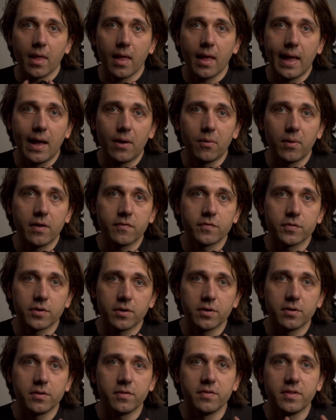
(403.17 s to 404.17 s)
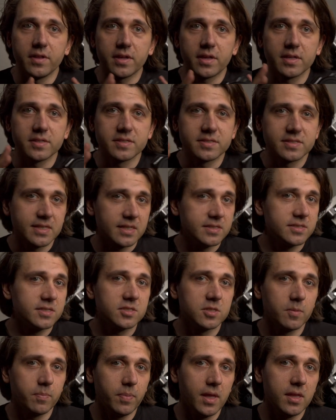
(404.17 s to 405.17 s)
however, the
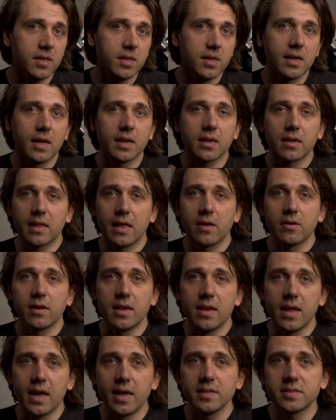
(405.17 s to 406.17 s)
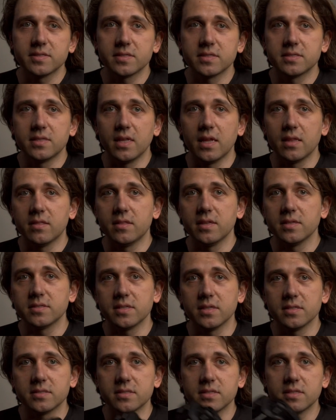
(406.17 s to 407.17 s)
consensus opinion on Cloudy Nights is that this
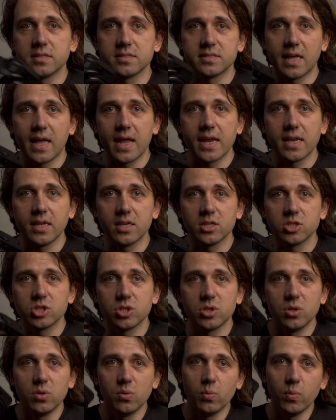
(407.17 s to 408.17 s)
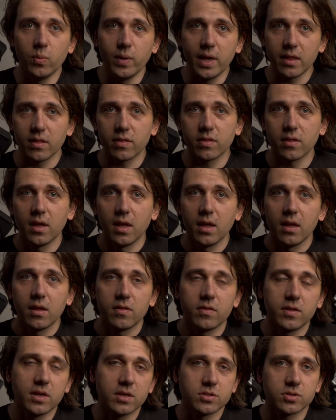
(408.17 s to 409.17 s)
is a design issue with
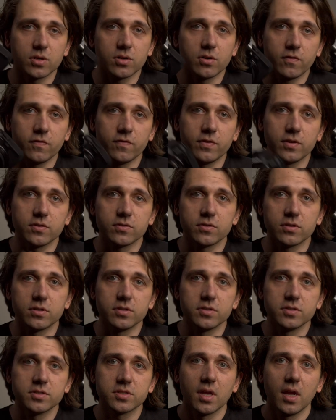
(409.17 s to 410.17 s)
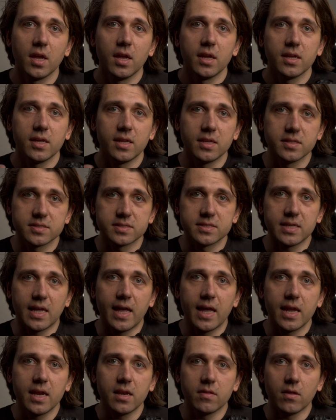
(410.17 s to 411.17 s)
the internal filters
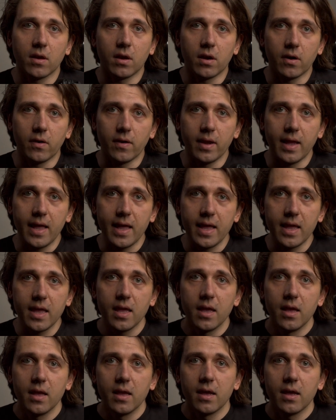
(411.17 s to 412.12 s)
inside the RA